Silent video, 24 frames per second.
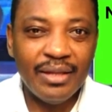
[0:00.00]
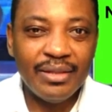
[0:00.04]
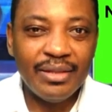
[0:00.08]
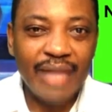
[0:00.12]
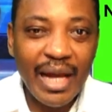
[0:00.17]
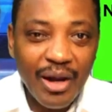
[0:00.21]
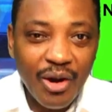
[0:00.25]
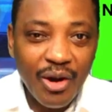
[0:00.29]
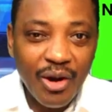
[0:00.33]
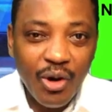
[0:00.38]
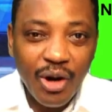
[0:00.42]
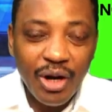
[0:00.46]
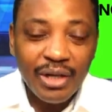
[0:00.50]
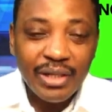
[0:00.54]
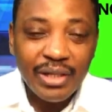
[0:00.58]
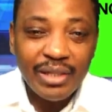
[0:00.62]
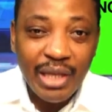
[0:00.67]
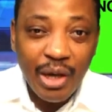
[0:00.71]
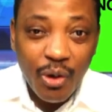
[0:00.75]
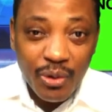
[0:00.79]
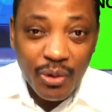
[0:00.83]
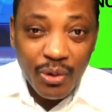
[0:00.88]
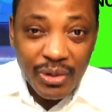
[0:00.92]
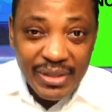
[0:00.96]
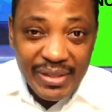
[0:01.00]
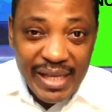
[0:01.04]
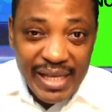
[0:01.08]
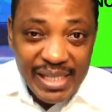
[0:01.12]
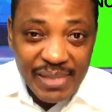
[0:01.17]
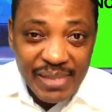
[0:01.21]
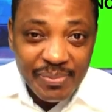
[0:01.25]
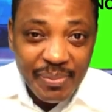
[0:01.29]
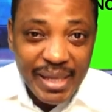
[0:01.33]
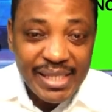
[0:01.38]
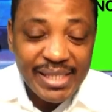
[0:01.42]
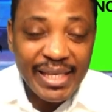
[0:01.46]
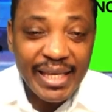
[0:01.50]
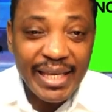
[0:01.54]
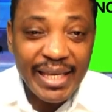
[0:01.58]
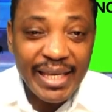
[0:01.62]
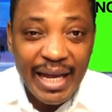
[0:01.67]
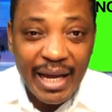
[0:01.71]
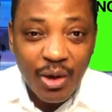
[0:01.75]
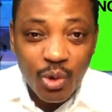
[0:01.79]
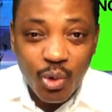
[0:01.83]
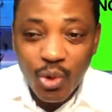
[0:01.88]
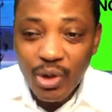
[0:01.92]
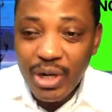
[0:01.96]
Thank God, your own sense past king
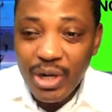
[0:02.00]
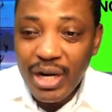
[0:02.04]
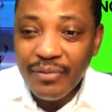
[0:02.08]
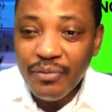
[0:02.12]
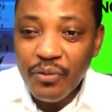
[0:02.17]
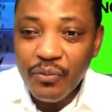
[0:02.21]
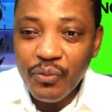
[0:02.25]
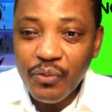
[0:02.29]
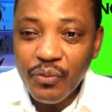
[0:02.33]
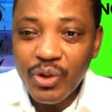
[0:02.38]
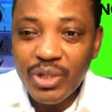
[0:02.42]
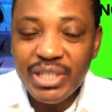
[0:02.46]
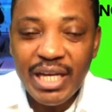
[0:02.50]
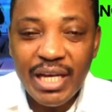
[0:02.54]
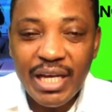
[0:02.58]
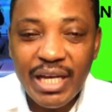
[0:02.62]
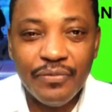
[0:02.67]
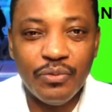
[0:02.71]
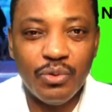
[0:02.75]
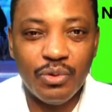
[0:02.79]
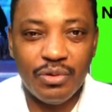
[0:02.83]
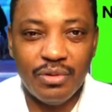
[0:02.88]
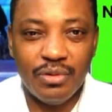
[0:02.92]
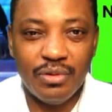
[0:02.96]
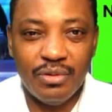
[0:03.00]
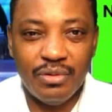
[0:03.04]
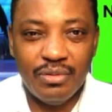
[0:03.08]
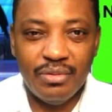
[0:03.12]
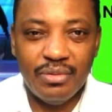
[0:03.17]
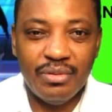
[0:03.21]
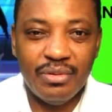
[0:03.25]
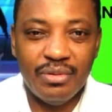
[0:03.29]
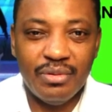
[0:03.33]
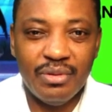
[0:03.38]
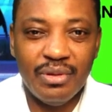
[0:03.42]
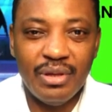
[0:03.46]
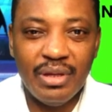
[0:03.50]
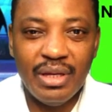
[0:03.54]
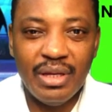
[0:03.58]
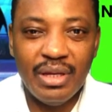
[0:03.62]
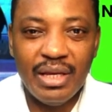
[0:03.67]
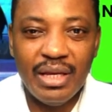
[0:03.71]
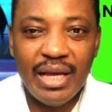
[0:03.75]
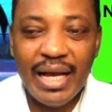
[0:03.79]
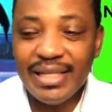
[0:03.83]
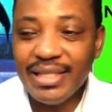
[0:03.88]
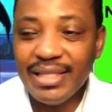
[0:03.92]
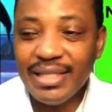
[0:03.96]
are grown up for Foncha a food.
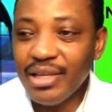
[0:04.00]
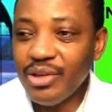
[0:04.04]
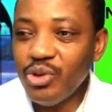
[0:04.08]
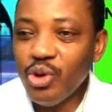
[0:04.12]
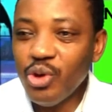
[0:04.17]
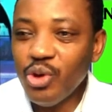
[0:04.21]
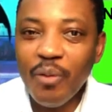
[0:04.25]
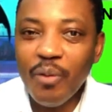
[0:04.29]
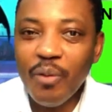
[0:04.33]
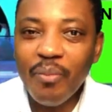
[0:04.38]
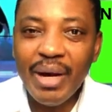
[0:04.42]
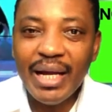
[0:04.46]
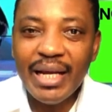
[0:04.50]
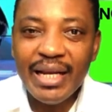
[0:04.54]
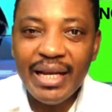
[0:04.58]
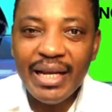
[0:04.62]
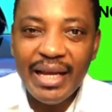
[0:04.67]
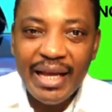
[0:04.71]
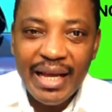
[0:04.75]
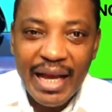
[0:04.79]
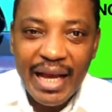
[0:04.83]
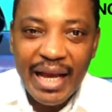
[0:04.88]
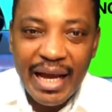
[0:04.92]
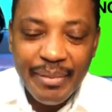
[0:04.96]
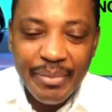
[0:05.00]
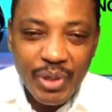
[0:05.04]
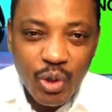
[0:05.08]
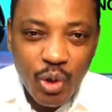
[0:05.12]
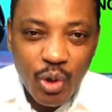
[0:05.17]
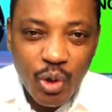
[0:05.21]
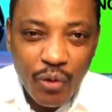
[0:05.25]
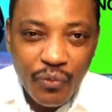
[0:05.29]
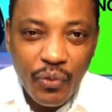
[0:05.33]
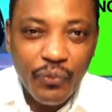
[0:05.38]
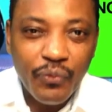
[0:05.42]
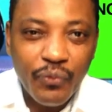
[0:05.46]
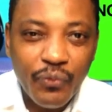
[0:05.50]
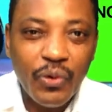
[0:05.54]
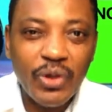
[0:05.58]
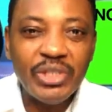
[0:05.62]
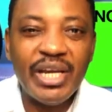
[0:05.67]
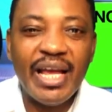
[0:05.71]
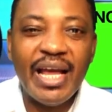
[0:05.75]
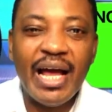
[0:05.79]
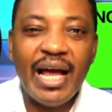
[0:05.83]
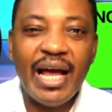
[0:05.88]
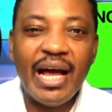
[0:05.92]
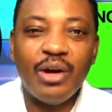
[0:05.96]
As a young man, I be go for
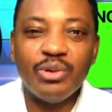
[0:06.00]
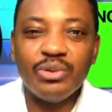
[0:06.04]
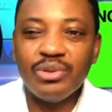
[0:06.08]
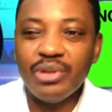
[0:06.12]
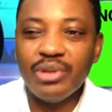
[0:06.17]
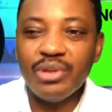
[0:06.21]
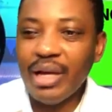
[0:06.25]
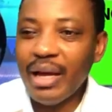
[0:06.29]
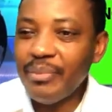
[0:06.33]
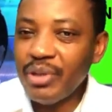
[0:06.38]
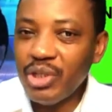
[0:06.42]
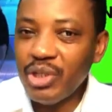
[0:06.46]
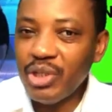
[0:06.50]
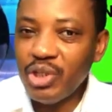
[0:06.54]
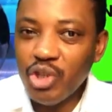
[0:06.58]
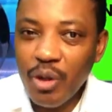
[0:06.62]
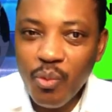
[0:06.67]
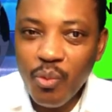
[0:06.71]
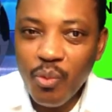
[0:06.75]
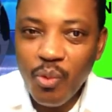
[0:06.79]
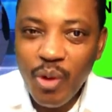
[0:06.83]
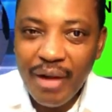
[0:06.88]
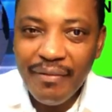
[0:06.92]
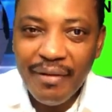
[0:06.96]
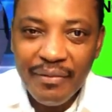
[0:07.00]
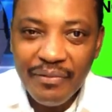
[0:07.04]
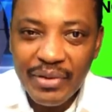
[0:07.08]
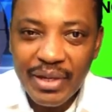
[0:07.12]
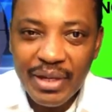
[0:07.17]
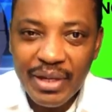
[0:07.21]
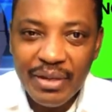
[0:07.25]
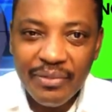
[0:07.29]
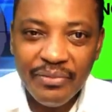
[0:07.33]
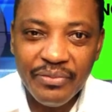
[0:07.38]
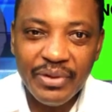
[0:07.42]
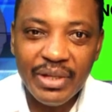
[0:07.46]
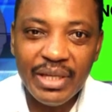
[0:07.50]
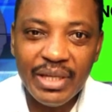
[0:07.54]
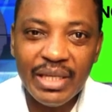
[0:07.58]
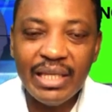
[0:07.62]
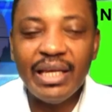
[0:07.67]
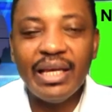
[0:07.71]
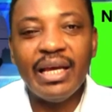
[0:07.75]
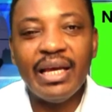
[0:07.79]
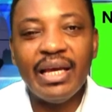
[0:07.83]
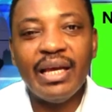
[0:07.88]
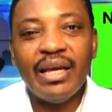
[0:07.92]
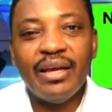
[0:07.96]
Foncha a house, I be the chum guava
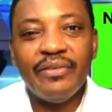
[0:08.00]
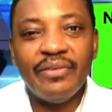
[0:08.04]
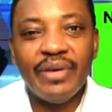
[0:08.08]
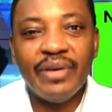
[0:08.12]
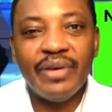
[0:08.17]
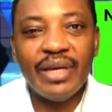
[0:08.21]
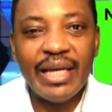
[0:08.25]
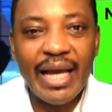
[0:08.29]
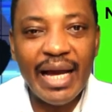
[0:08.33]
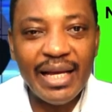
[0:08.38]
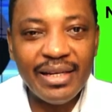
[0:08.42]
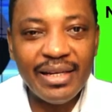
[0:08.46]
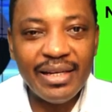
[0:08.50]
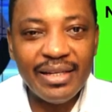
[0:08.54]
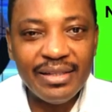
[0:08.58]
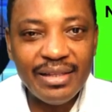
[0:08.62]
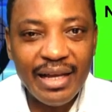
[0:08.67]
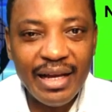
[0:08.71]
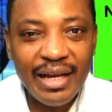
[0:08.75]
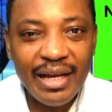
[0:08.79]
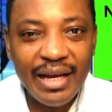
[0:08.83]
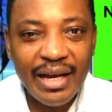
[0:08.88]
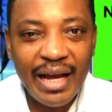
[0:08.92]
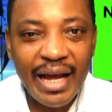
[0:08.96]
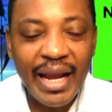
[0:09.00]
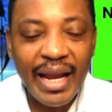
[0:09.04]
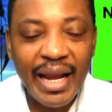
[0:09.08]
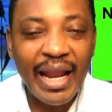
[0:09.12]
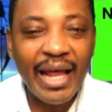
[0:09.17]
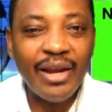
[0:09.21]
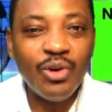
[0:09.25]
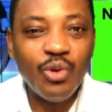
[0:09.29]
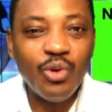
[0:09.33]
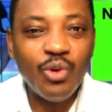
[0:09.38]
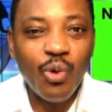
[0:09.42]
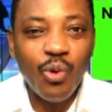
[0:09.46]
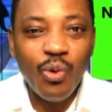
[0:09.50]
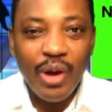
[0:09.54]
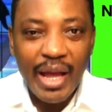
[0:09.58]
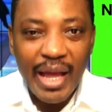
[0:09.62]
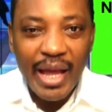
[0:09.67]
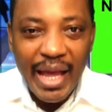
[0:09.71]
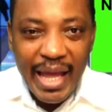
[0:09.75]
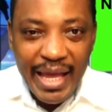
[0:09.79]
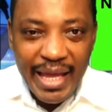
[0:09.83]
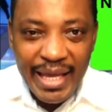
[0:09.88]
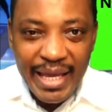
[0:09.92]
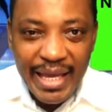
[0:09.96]
for a garden, and I know
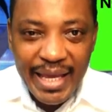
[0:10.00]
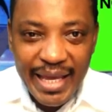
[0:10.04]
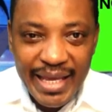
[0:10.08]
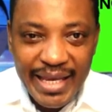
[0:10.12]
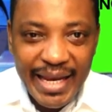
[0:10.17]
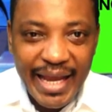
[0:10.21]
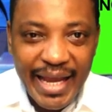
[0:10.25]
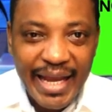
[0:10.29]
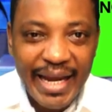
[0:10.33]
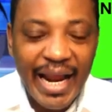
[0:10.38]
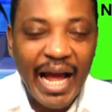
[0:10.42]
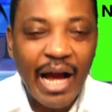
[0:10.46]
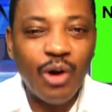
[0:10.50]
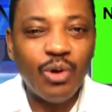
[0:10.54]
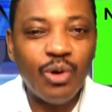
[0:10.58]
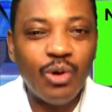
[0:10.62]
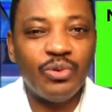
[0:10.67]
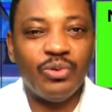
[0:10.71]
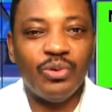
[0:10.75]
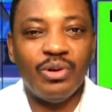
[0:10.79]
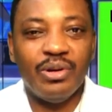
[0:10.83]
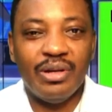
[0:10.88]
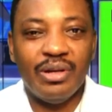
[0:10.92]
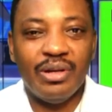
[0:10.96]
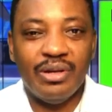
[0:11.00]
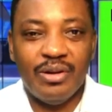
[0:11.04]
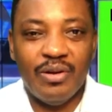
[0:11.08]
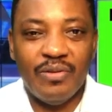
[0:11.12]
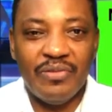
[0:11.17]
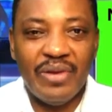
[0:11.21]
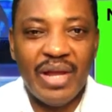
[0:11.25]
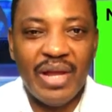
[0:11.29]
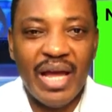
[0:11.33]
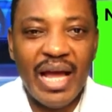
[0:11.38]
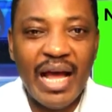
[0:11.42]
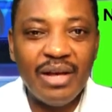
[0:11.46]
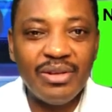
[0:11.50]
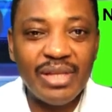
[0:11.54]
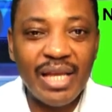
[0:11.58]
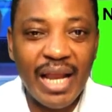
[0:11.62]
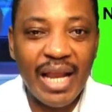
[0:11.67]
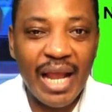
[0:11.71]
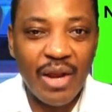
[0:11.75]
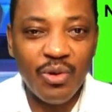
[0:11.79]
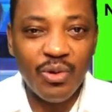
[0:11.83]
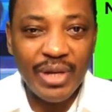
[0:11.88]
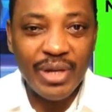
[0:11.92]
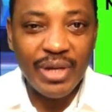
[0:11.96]
in and out of that house,
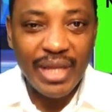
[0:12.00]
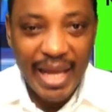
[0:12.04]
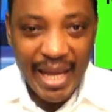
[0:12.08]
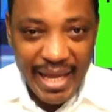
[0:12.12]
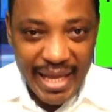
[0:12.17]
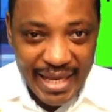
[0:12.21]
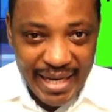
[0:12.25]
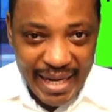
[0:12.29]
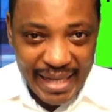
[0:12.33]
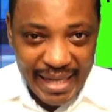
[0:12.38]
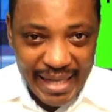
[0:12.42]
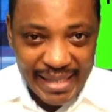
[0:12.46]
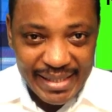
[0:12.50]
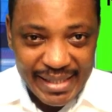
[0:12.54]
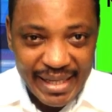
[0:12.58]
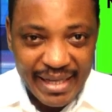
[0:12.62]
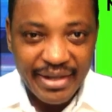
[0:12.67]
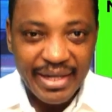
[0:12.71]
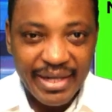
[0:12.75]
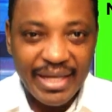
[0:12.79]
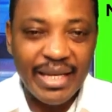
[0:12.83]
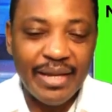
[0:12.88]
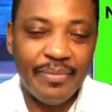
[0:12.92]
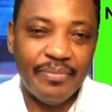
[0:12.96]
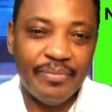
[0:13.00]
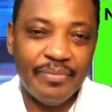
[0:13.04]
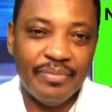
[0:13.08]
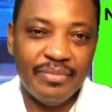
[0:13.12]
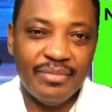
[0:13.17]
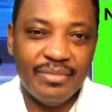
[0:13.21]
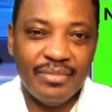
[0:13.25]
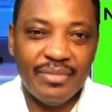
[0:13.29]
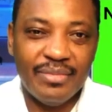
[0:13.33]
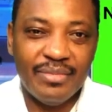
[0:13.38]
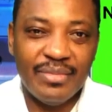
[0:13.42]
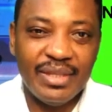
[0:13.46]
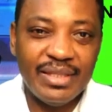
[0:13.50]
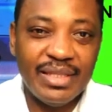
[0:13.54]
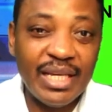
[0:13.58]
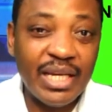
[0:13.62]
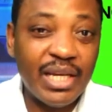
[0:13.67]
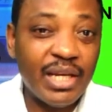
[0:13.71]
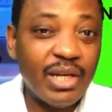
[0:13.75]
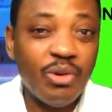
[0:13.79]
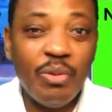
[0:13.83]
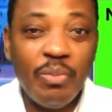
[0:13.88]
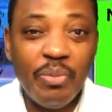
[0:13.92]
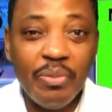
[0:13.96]
and I know their inner secret them.
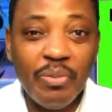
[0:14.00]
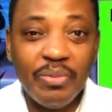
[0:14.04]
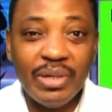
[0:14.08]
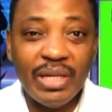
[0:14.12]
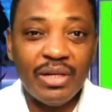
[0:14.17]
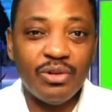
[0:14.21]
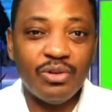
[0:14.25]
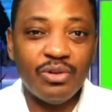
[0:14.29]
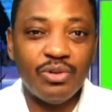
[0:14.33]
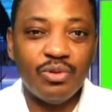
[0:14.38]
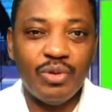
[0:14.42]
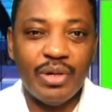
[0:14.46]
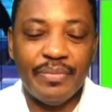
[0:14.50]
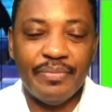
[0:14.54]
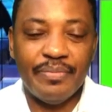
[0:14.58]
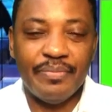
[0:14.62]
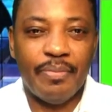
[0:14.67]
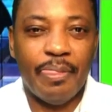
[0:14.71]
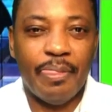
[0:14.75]
Secret the way people they don't know.